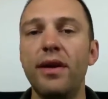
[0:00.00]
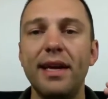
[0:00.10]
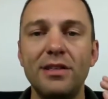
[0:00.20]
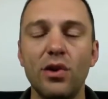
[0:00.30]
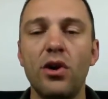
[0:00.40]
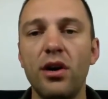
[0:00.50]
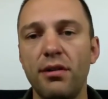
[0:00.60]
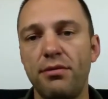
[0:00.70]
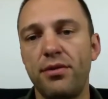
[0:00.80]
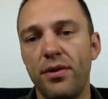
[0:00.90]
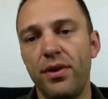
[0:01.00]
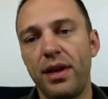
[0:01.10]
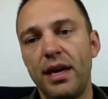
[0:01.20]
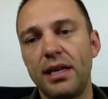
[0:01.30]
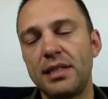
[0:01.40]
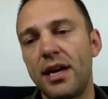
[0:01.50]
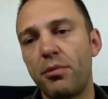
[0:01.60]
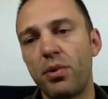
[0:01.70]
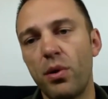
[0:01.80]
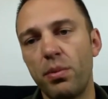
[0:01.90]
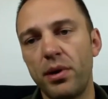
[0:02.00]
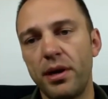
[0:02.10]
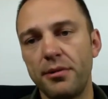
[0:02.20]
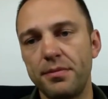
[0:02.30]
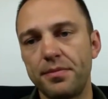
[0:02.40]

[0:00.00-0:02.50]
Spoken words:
It's off. It's not appropriate.